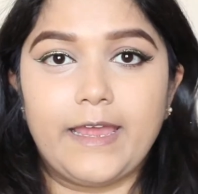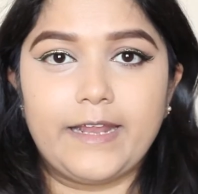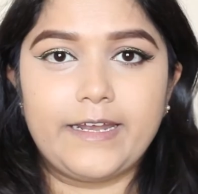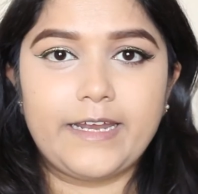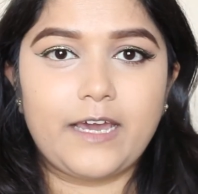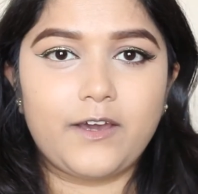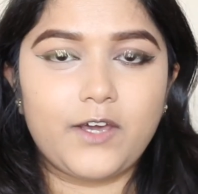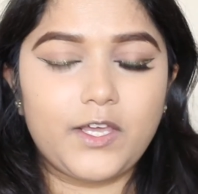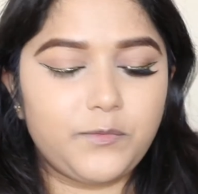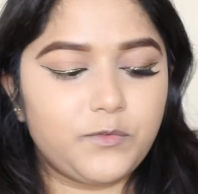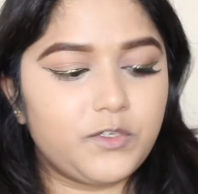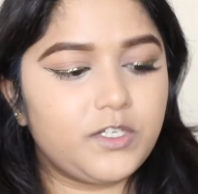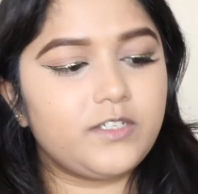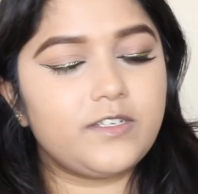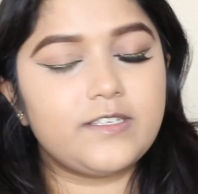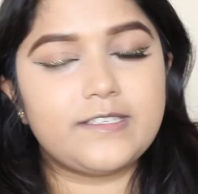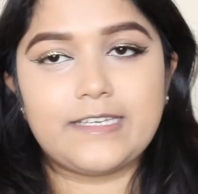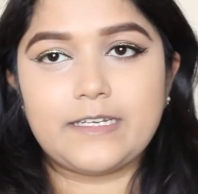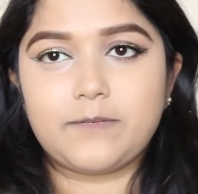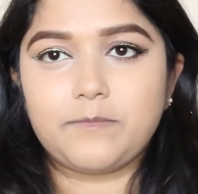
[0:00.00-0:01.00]
And now I'm
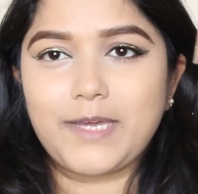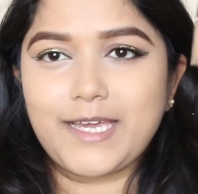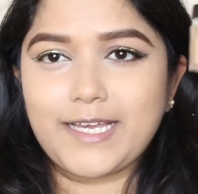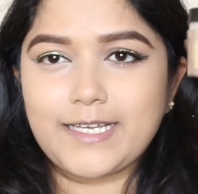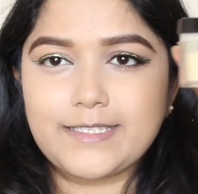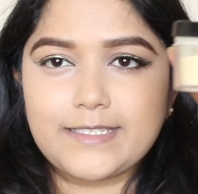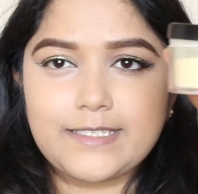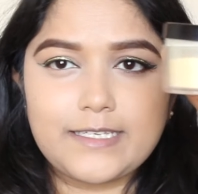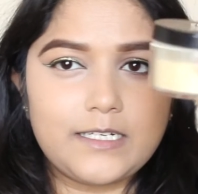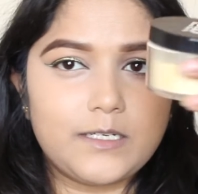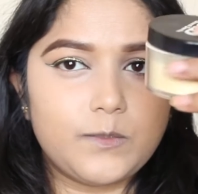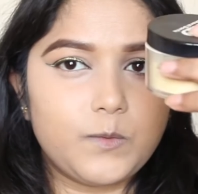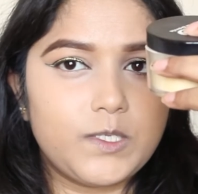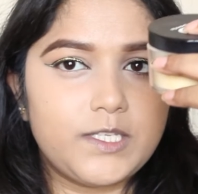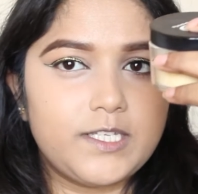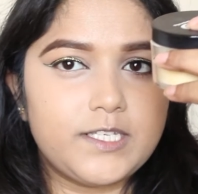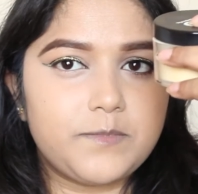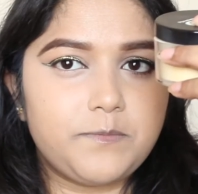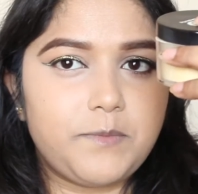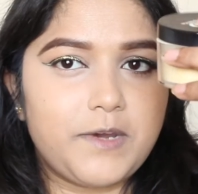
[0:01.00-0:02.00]
going to set my concealer
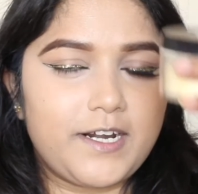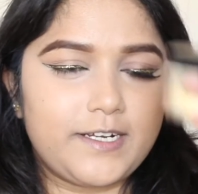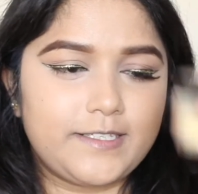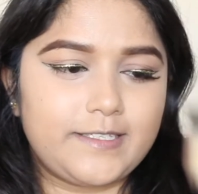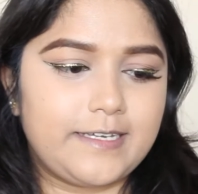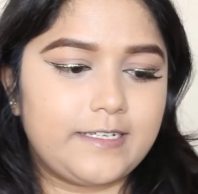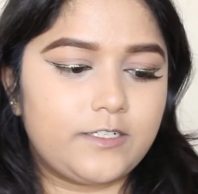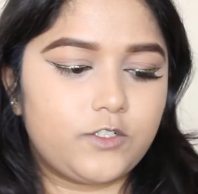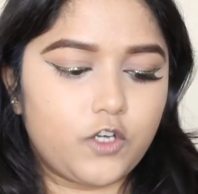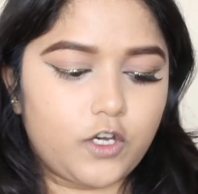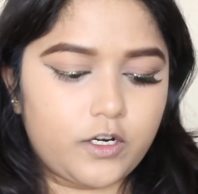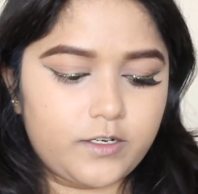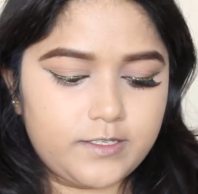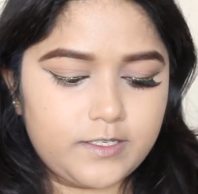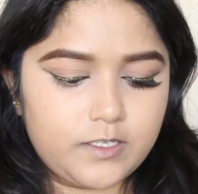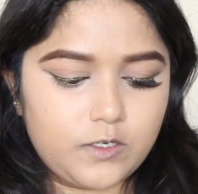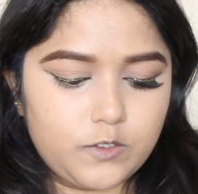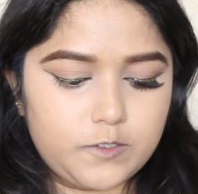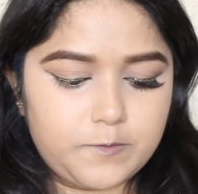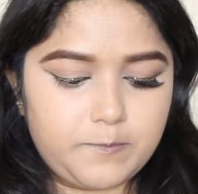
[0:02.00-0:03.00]
with this Bharat
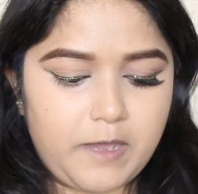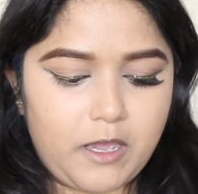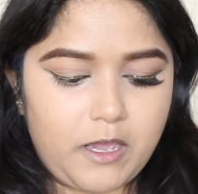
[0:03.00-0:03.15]
Dorris loose